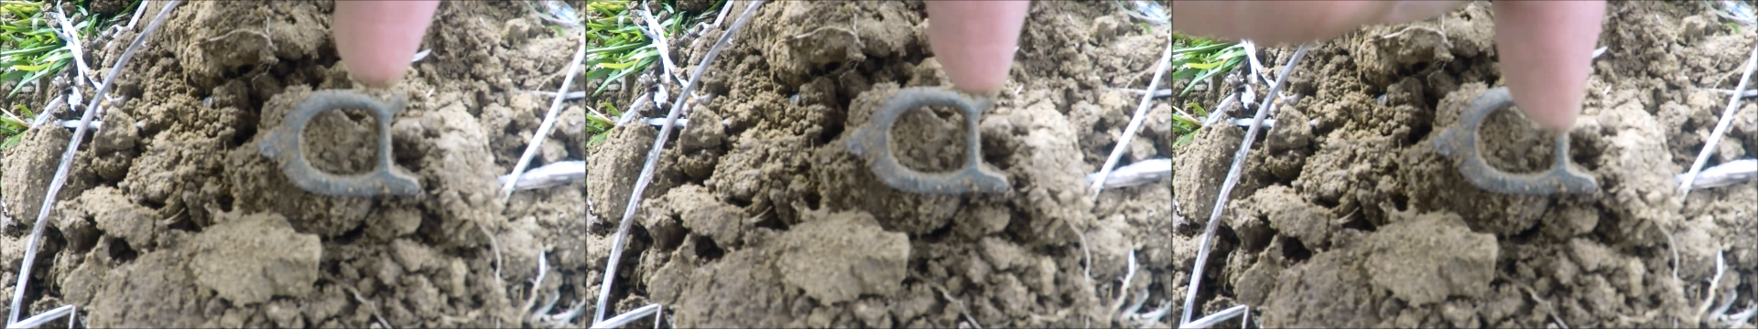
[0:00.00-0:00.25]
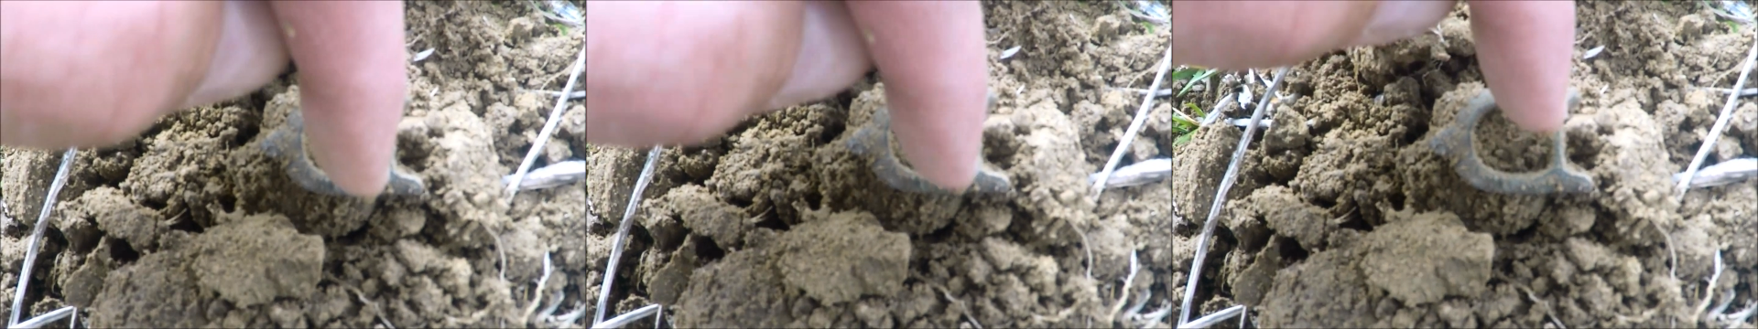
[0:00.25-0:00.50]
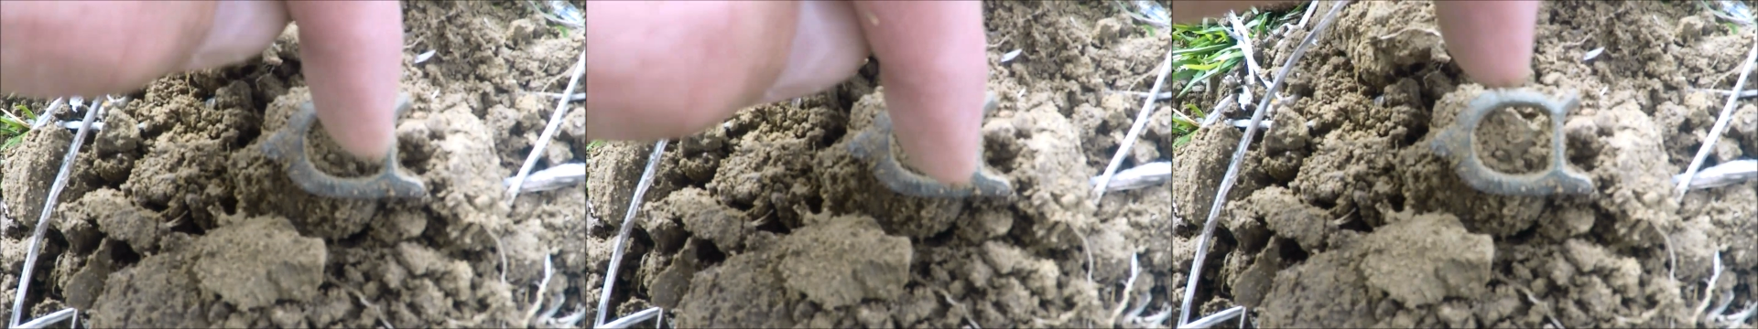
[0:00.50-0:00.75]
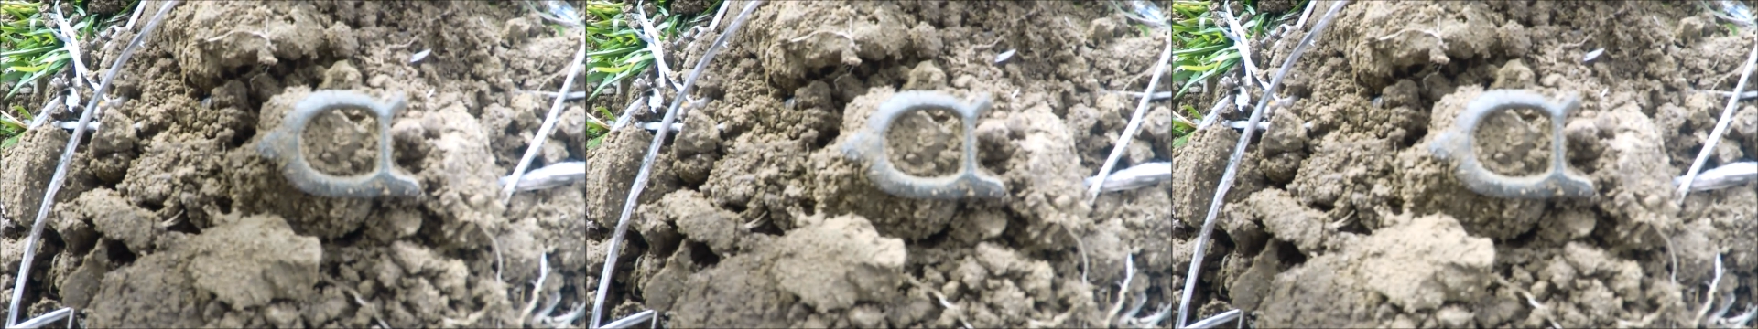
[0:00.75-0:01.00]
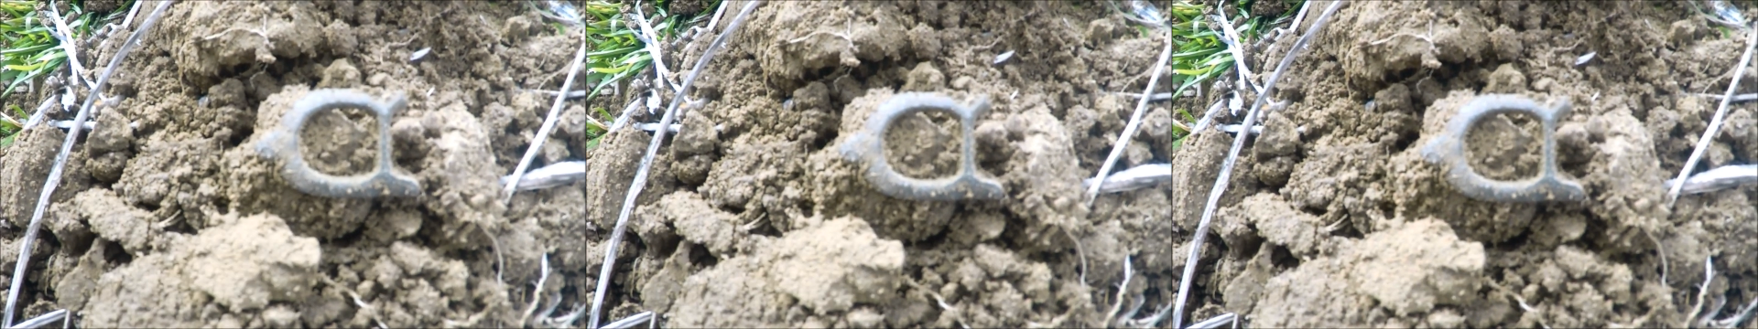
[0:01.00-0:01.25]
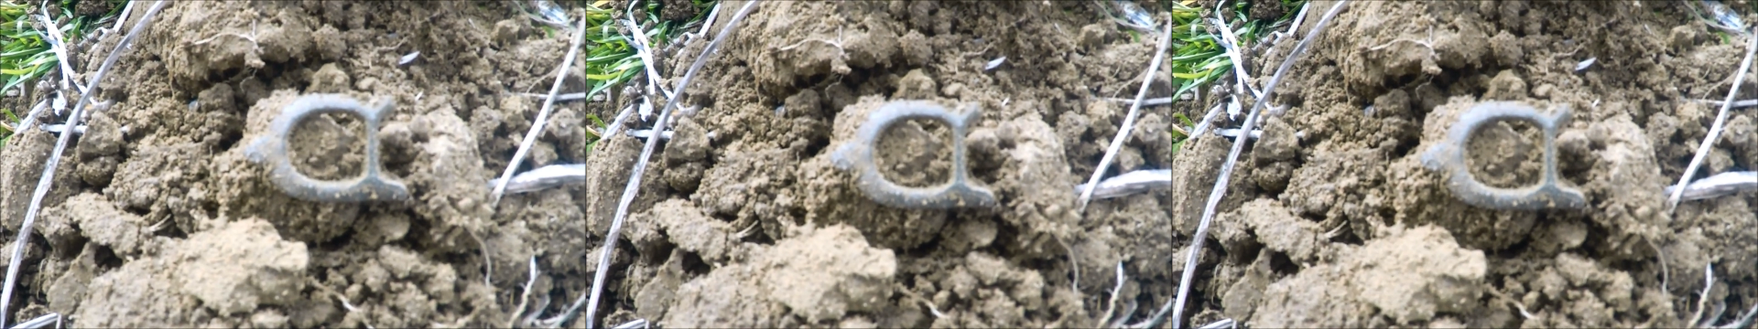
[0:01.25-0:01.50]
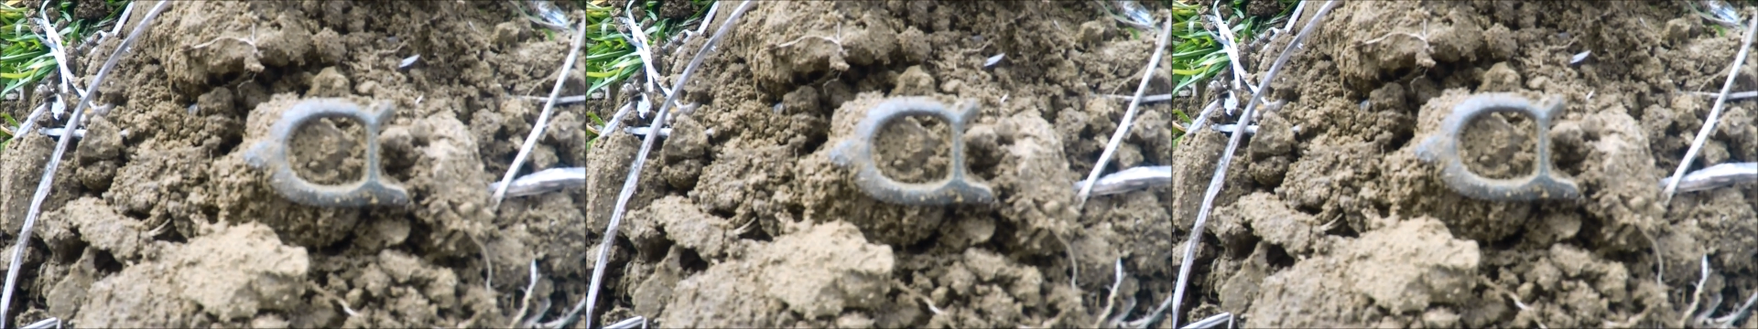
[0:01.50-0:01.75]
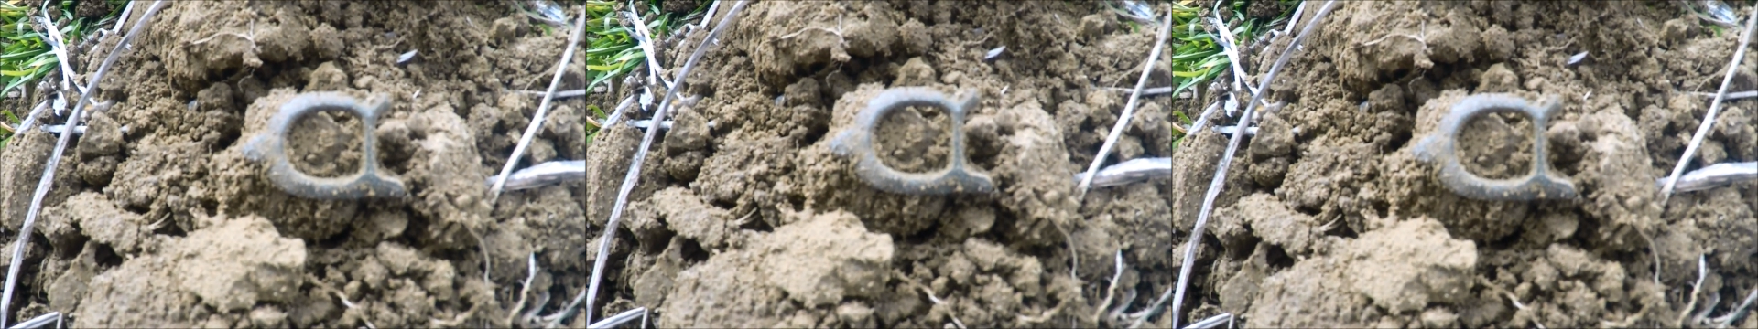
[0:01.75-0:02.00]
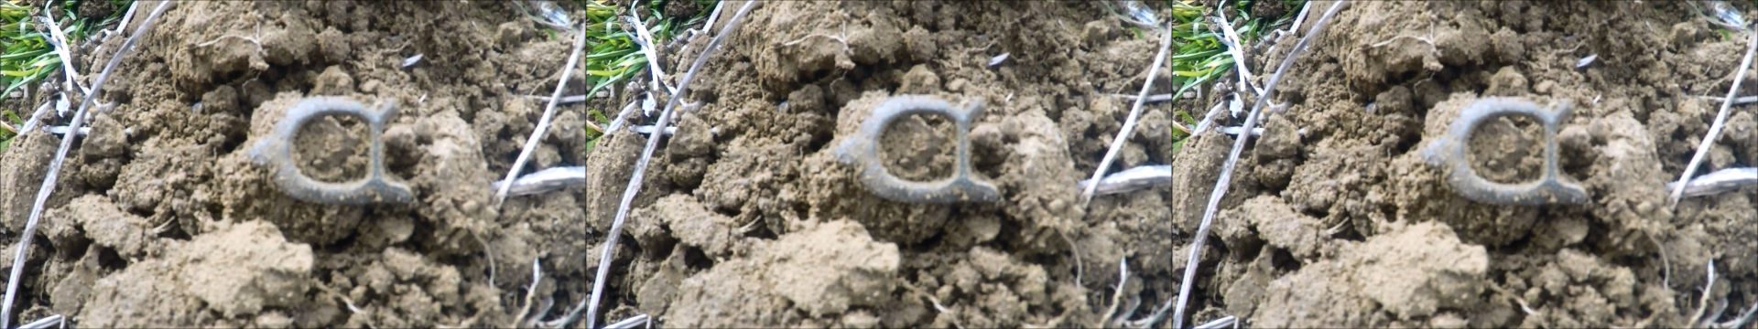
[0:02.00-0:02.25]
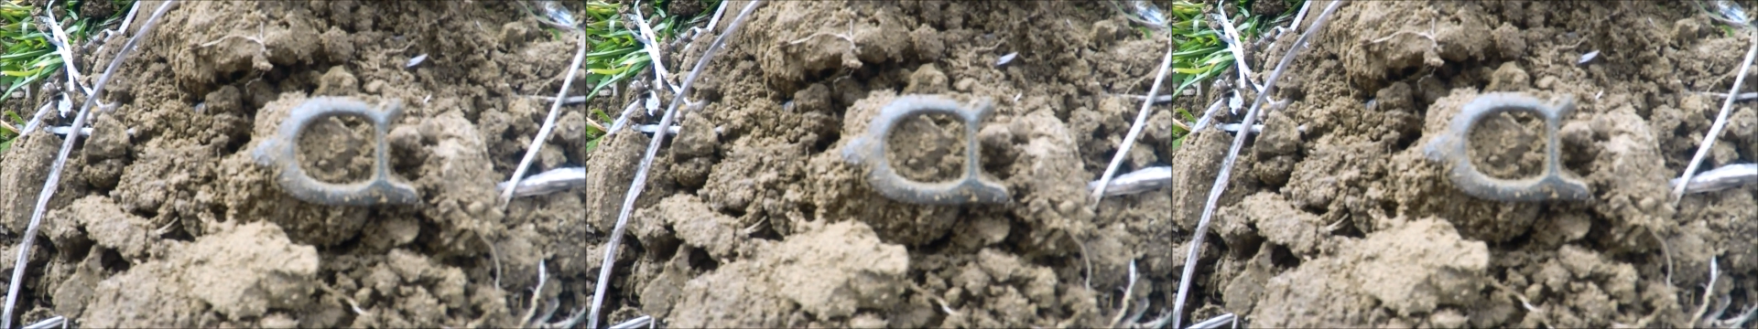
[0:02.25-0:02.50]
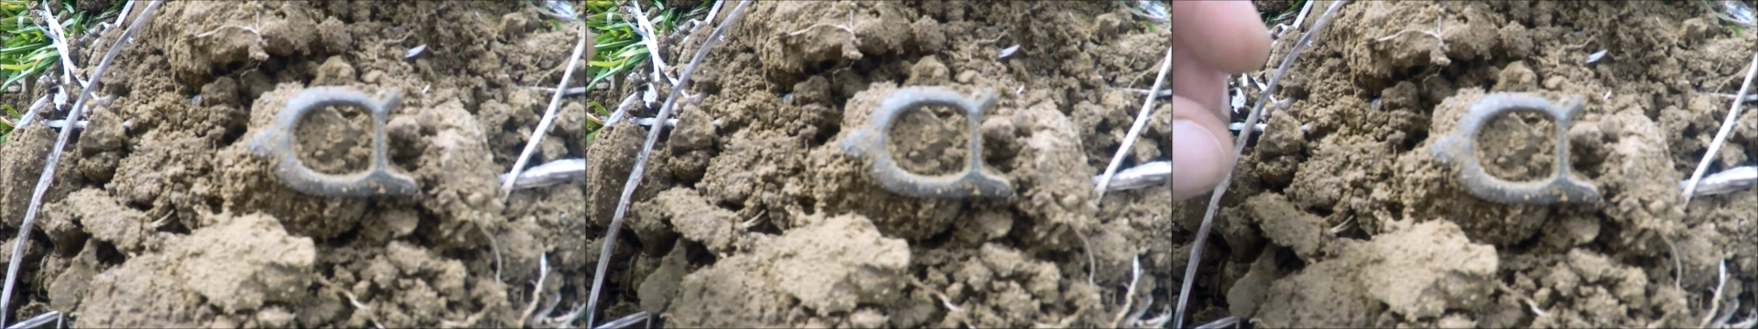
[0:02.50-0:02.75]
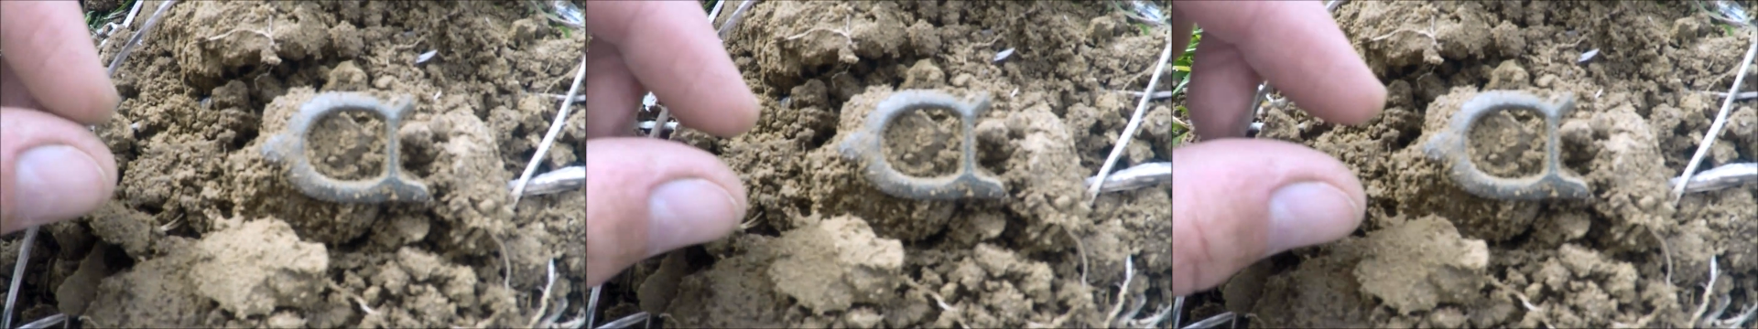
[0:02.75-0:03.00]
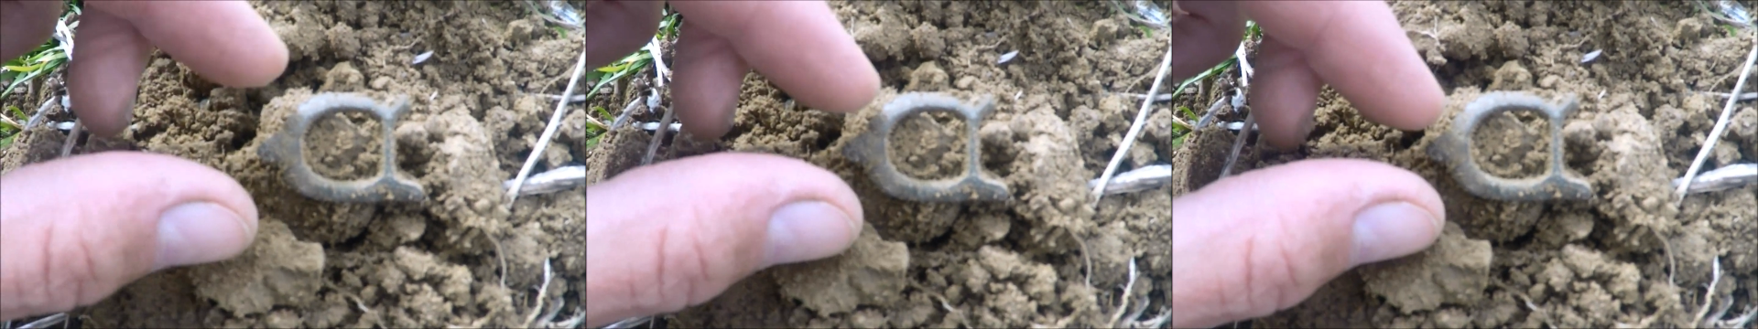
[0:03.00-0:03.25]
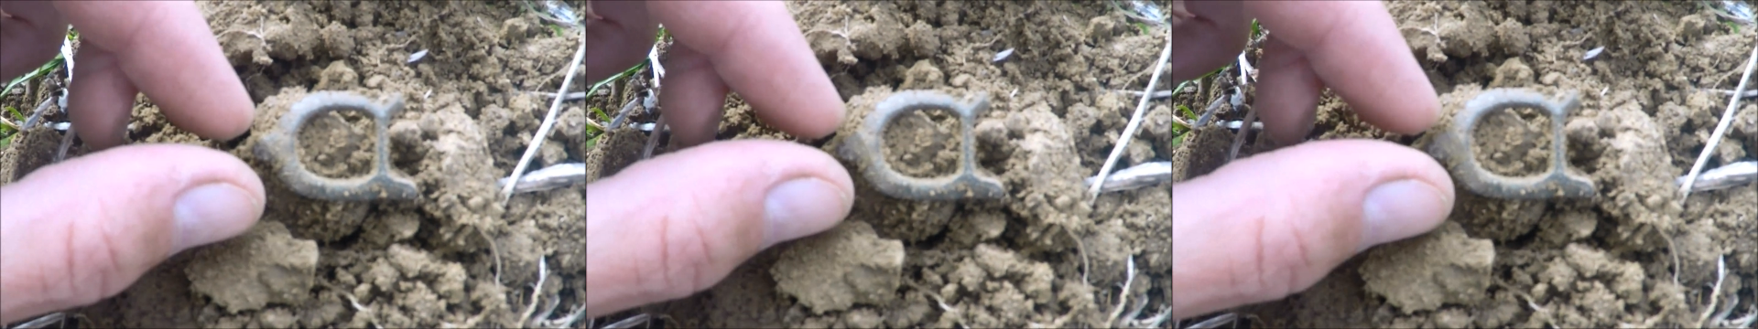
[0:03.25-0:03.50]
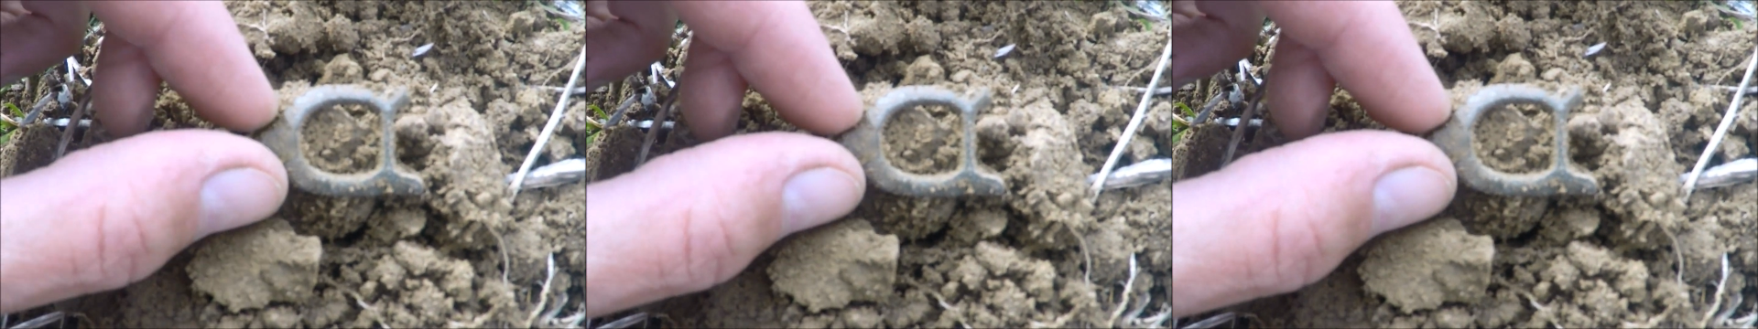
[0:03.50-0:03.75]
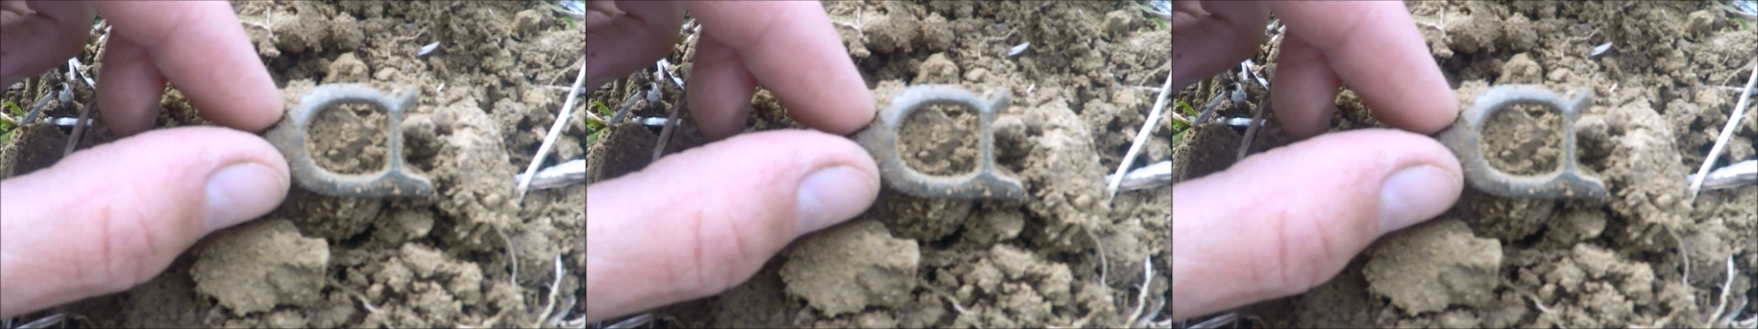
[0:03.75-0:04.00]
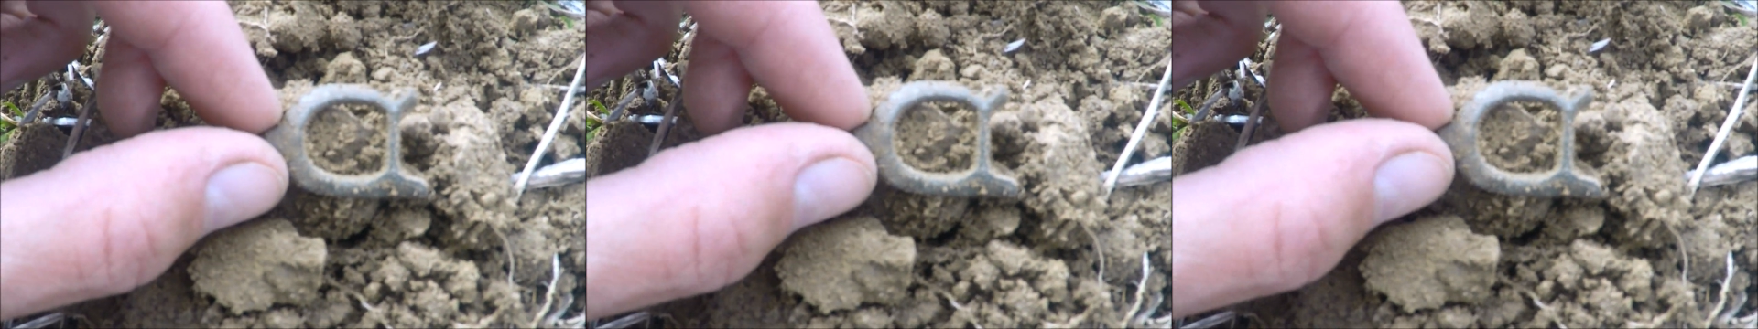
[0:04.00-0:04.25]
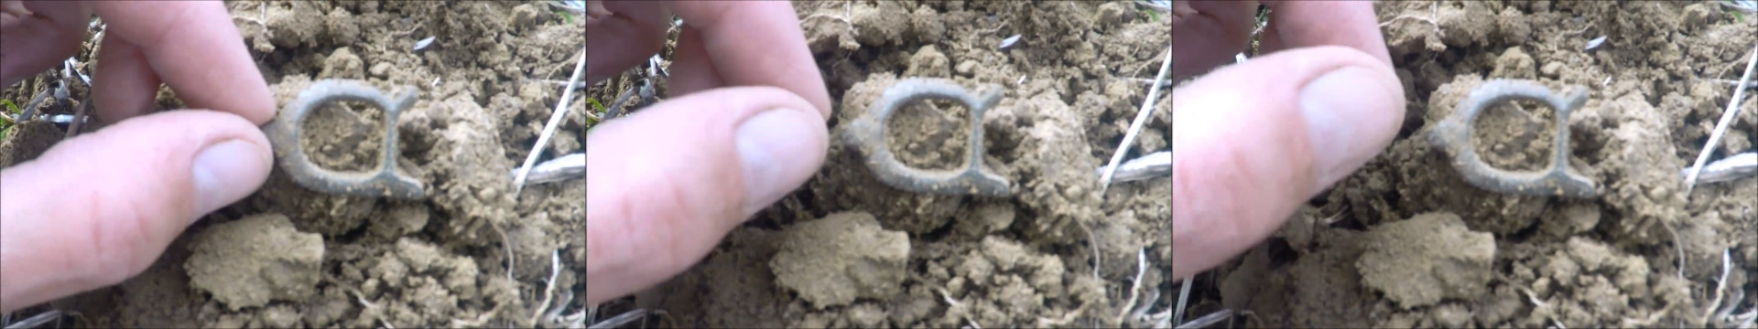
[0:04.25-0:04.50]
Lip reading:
Nobody's mouth can be seen.